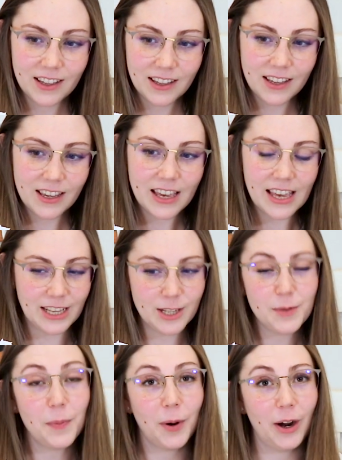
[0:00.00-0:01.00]

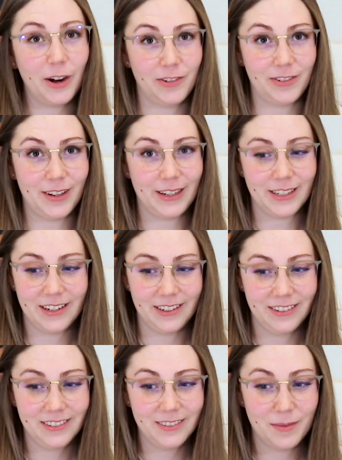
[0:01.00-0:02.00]
He's perfect,
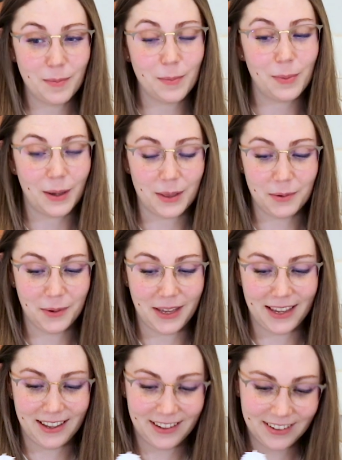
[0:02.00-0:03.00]
by the way.